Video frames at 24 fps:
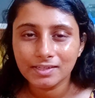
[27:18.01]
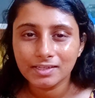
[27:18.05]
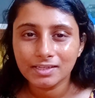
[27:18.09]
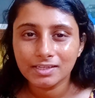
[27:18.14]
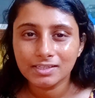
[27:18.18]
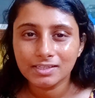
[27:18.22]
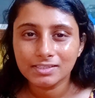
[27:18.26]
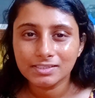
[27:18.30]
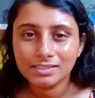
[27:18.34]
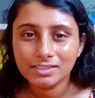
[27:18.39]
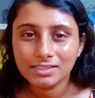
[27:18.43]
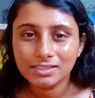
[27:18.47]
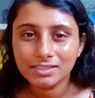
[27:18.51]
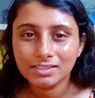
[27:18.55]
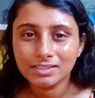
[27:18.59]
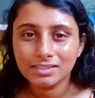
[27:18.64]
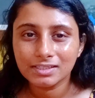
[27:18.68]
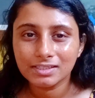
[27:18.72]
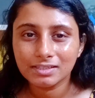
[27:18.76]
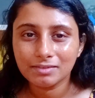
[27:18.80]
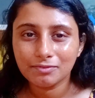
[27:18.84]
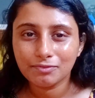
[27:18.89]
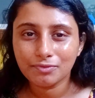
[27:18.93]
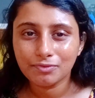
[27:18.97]
See,
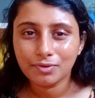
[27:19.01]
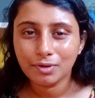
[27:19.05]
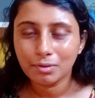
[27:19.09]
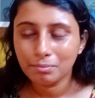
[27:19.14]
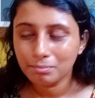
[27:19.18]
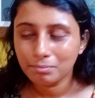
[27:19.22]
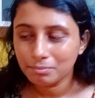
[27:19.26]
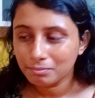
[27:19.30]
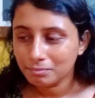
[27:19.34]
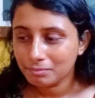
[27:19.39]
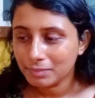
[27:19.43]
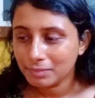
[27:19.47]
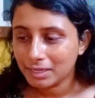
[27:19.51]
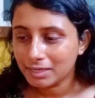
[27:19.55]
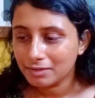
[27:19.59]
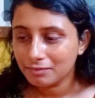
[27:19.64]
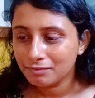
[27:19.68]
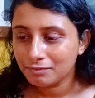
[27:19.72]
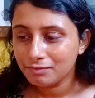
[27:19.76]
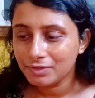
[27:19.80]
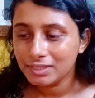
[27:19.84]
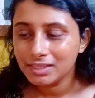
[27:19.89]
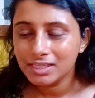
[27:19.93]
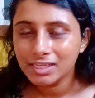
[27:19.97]
from my
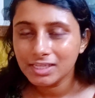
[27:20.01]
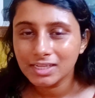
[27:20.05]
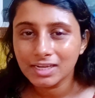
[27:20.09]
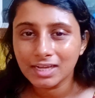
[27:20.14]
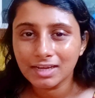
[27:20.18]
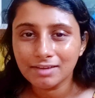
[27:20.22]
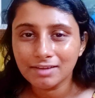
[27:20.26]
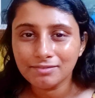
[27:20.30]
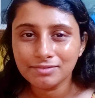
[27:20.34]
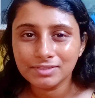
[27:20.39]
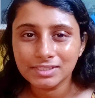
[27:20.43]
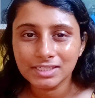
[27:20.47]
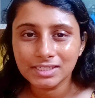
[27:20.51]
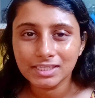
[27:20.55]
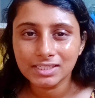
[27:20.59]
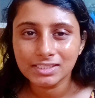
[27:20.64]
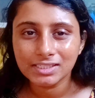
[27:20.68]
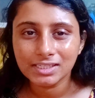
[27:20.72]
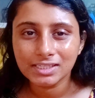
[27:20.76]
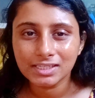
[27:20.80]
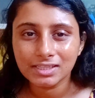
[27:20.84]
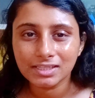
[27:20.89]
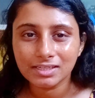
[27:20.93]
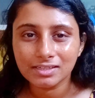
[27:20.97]
within I have
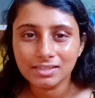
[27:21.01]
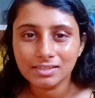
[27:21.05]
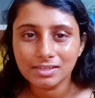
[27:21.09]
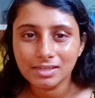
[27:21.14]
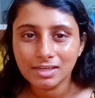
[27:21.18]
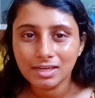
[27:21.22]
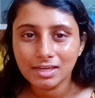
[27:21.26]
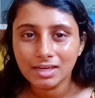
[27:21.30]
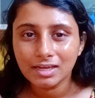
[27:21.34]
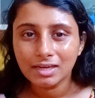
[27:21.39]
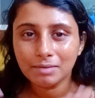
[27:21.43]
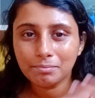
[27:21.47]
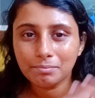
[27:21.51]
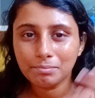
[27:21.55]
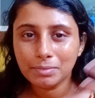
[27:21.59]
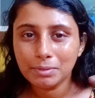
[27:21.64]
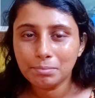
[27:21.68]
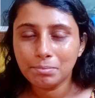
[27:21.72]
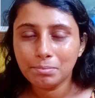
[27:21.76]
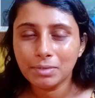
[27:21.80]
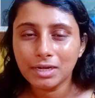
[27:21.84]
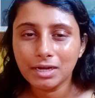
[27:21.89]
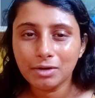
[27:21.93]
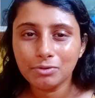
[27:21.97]
changing na.
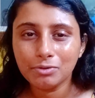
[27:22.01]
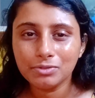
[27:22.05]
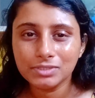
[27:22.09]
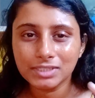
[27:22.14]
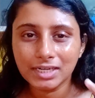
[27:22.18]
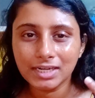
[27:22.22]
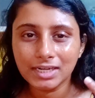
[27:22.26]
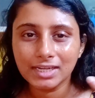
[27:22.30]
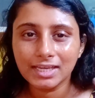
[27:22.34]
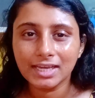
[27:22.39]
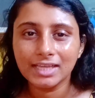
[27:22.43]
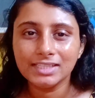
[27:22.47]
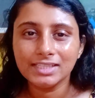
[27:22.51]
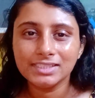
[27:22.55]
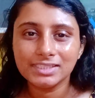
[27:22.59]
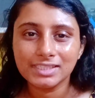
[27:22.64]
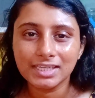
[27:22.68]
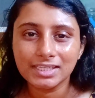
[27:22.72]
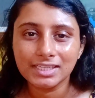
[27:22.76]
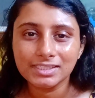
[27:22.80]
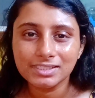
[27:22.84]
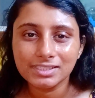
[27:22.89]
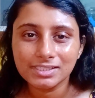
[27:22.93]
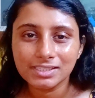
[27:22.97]
People outside can
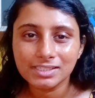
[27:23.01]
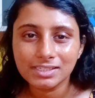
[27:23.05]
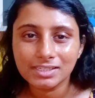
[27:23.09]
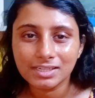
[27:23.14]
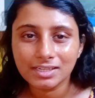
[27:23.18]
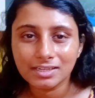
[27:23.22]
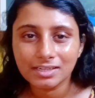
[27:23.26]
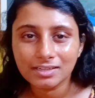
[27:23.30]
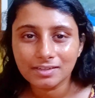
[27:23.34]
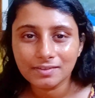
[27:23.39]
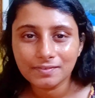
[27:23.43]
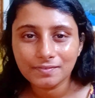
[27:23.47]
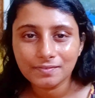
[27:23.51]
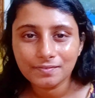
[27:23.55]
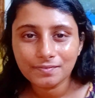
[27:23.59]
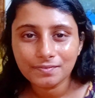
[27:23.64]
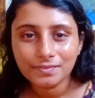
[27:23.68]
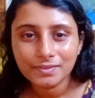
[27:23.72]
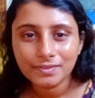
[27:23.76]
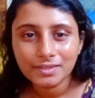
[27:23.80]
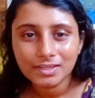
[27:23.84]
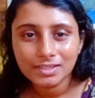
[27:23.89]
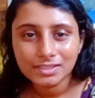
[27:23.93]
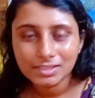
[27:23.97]
sense it.
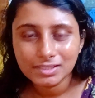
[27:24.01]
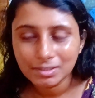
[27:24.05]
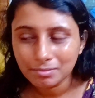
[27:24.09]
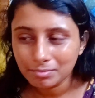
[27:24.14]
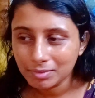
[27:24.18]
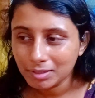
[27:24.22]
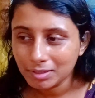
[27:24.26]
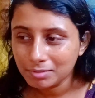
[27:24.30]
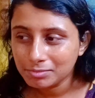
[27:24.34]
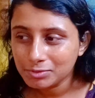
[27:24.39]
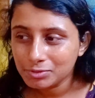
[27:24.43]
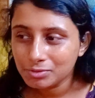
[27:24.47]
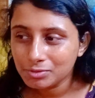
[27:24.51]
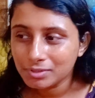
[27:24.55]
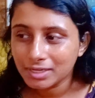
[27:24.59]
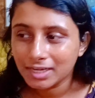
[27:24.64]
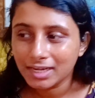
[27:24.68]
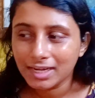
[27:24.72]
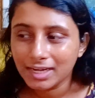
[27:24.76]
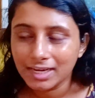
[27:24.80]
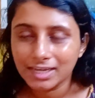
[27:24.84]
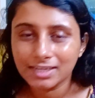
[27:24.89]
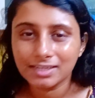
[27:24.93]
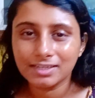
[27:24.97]
Sometimes you
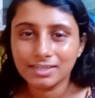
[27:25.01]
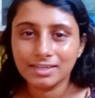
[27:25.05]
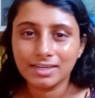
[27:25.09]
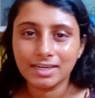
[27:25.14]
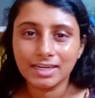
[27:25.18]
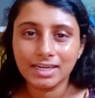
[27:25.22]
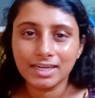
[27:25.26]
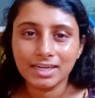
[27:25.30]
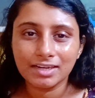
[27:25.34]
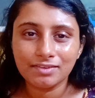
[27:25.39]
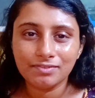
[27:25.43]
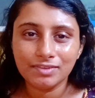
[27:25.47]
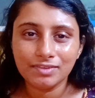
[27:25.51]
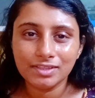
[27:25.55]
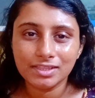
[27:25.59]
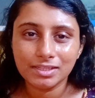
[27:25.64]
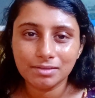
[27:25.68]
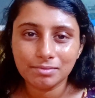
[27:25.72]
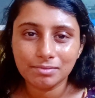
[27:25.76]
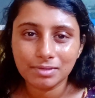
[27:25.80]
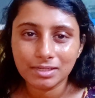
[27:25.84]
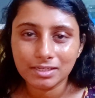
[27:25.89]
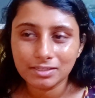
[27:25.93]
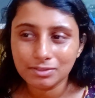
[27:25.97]
can like connect with
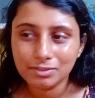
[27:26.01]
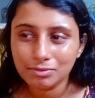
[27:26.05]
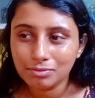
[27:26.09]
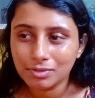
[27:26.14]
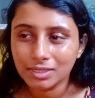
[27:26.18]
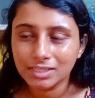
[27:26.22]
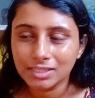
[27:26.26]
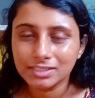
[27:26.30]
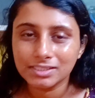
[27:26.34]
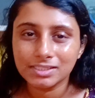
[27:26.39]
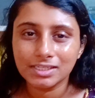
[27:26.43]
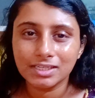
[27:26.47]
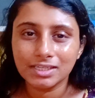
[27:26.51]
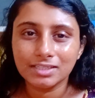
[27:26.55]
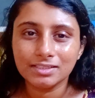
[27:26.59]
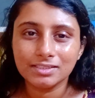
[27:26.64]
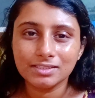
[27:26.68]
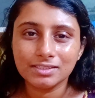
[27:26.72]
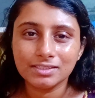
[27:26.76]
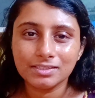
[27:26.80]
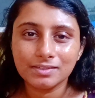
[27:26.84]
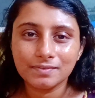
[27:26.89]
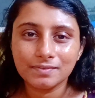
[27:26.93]
them and you can sense.